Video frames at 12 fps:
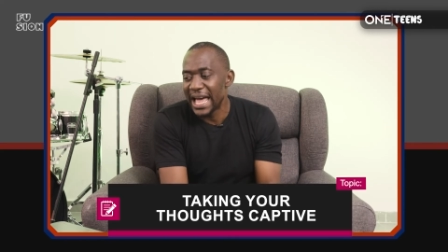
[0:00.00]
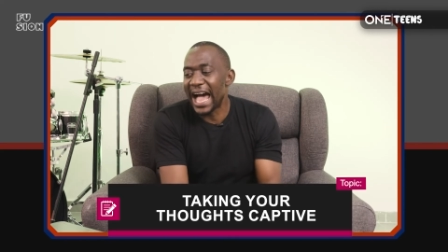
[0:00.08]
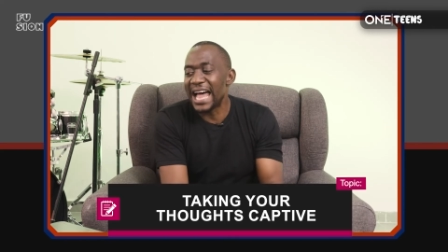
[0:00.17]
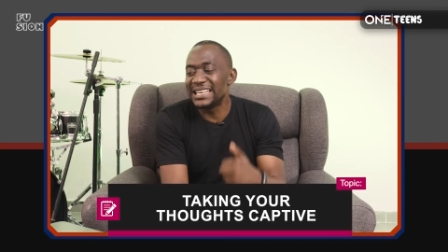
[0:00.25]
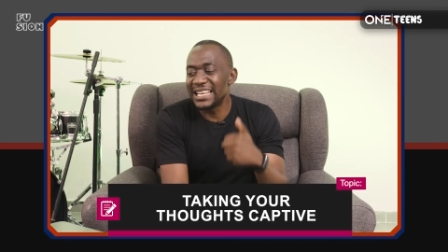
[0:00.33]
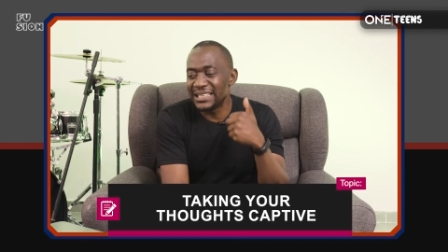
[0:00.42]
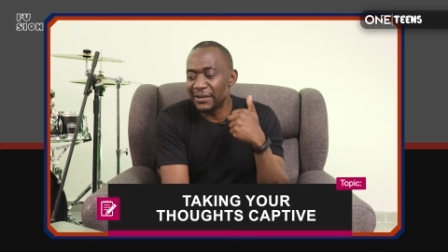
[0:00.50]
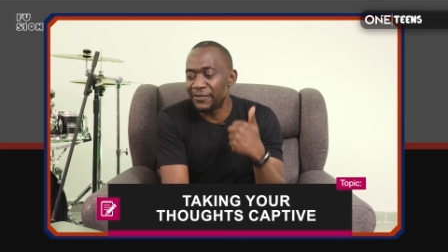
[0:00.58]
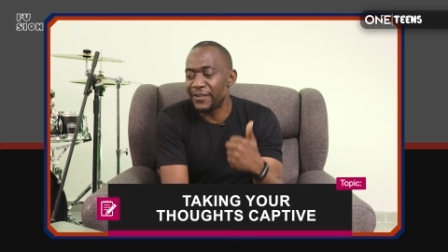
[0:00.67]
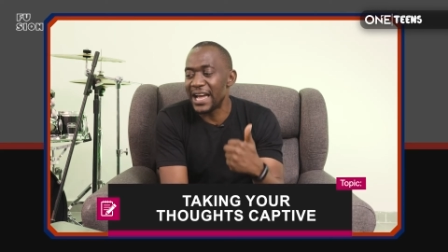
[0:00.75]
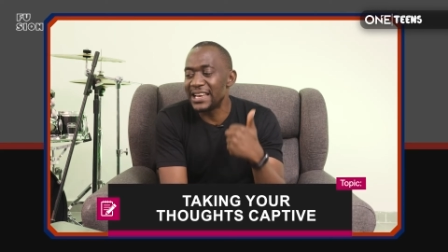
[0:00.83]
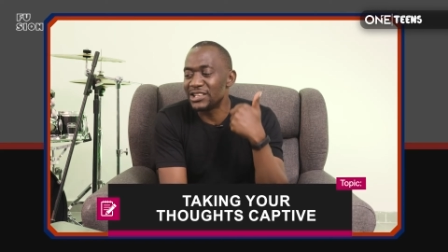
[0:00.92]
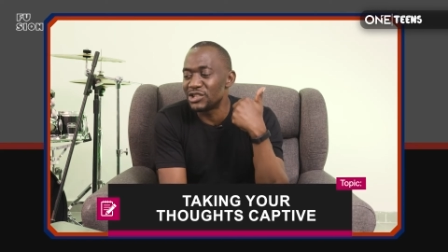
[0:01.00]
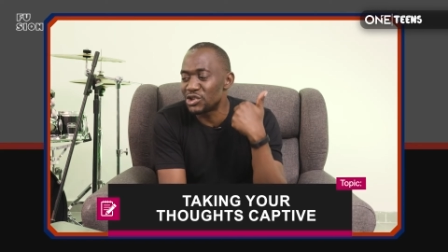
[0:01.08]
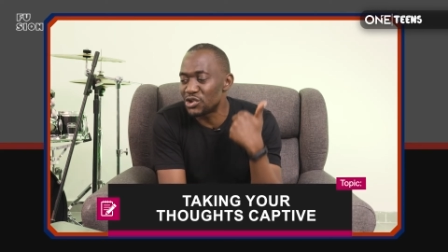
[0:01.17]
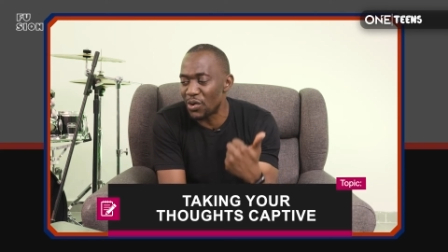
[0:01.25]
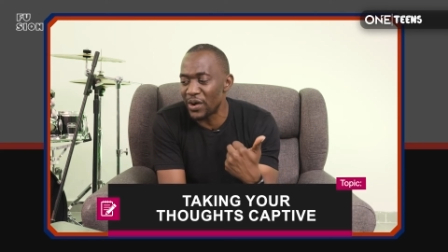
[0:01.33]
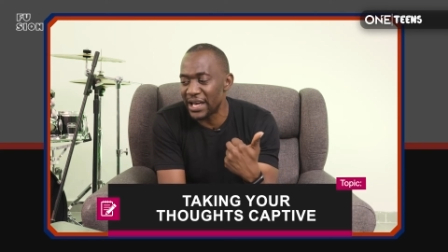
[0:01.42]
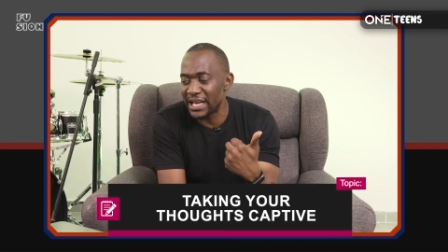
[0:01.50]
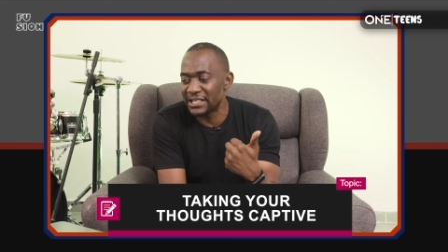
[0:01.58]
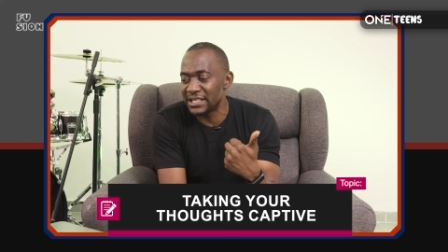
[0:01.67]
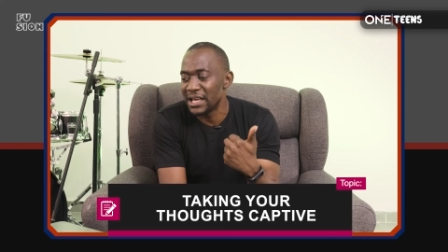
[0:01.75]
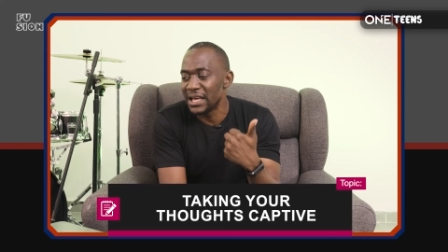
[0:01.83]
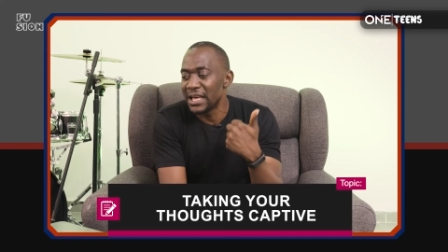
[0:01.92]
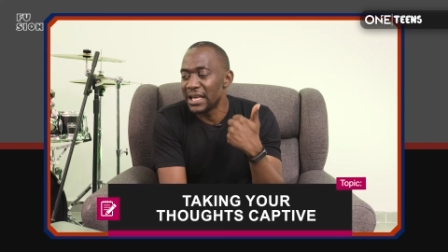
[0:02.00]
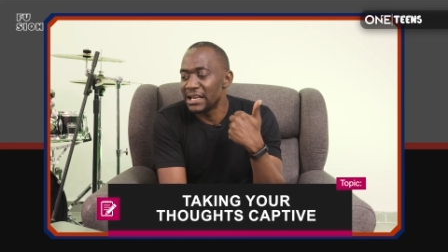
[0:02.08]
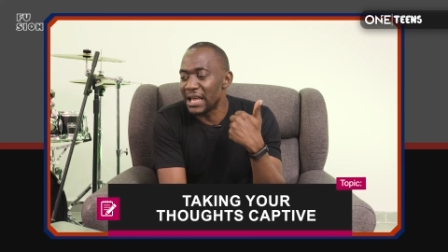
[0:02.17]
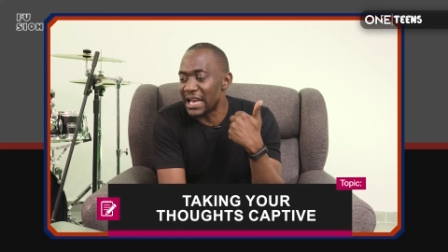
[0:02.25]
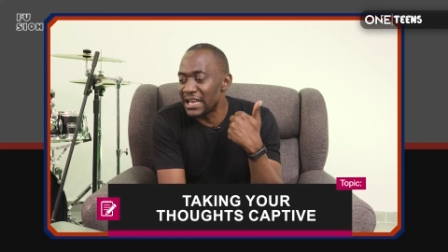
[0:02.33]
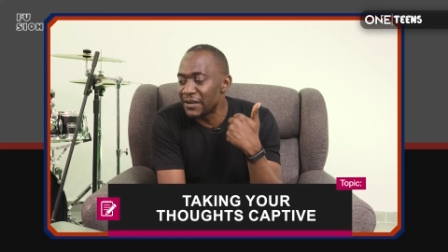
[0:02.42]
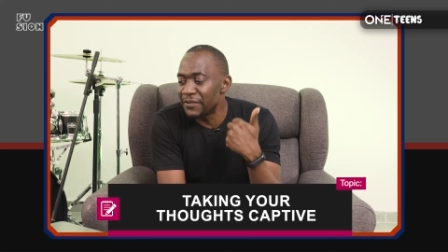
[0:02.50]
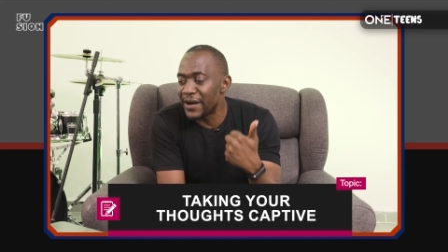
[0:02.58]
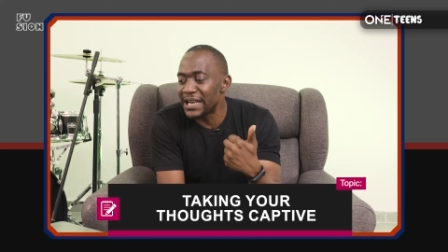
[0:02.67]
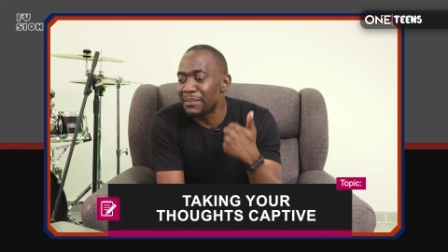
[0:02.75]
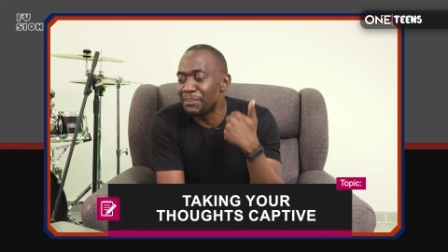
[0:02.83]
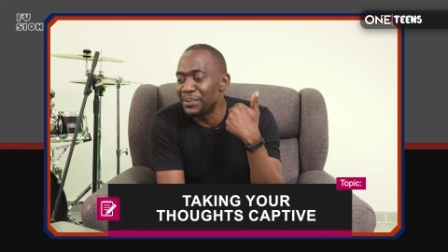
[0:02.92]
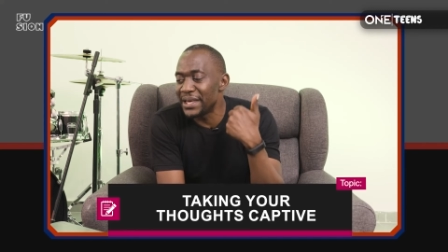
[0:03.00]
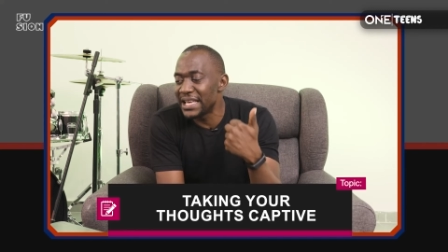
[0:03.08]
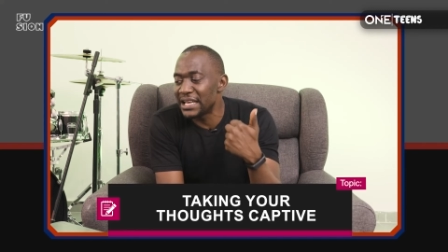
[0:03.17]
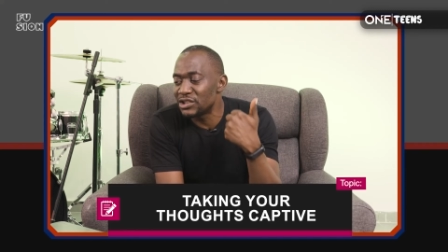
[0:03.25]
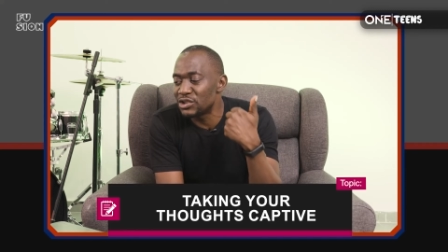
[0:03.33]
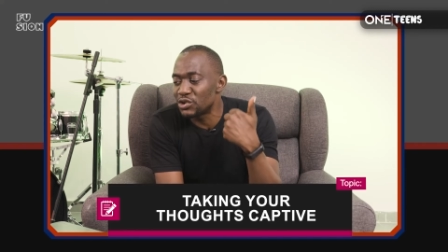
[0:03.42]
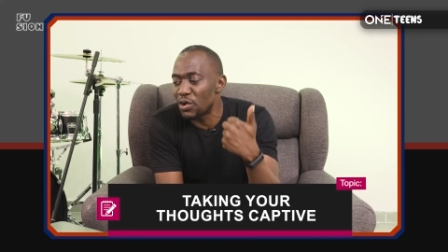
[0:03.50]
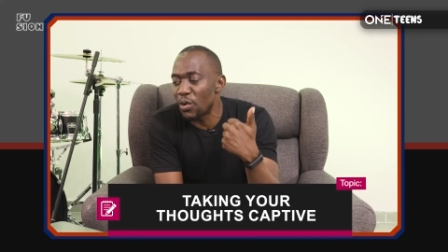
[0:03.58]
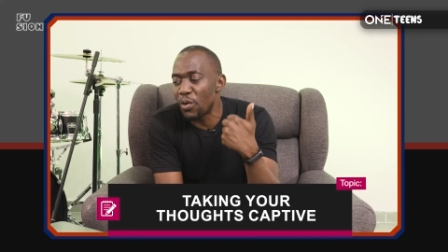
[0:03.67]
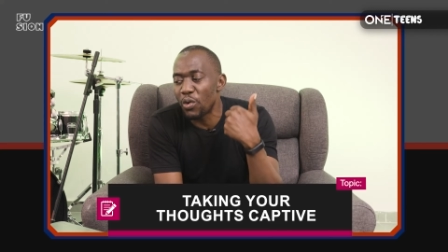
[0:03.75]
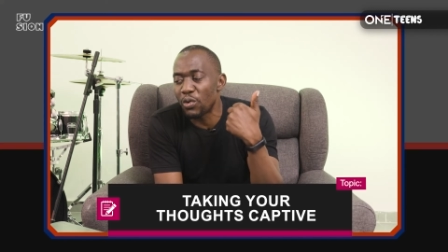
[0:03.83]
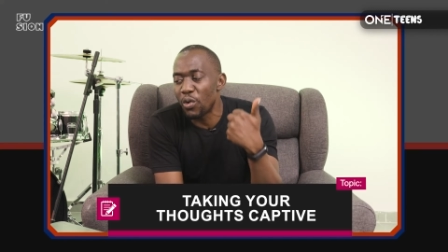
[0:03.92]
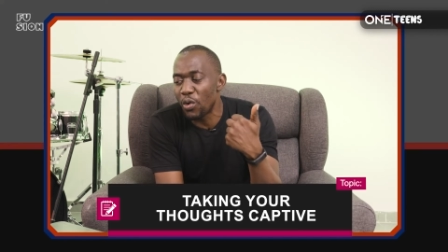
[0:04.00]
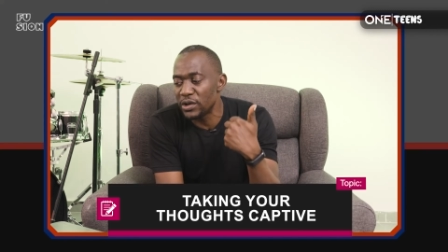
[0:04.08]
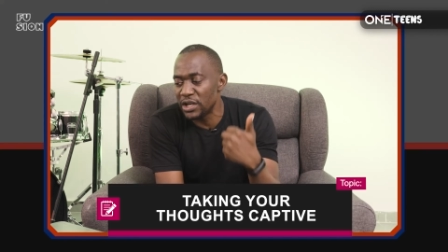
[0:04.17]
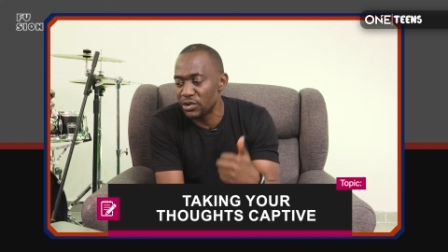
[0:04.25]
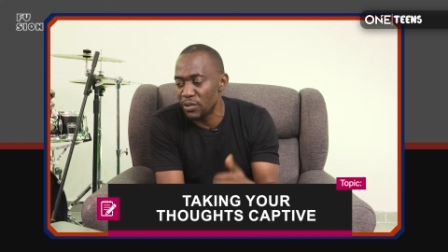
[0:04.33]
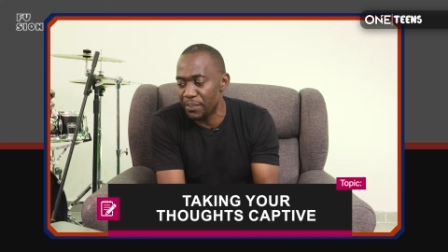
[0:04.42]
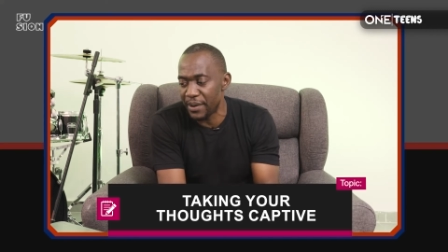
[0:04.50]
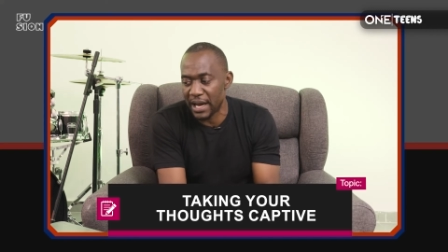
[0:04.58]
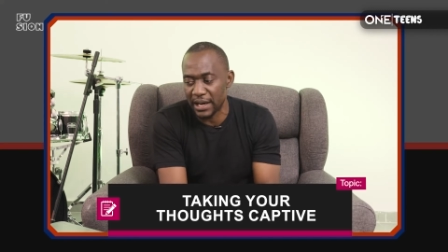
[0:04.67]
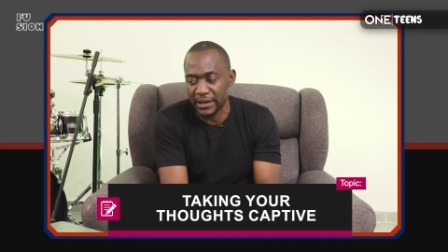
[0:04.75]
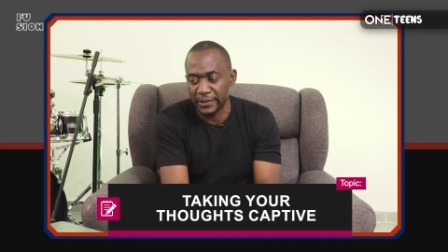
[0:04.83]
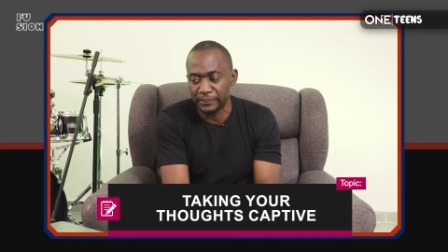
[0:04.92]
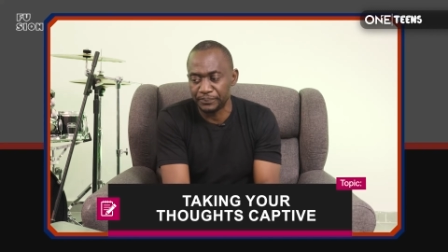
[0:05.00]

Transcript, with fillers: Identify the strongest, identify the biggest stronghold holding you back.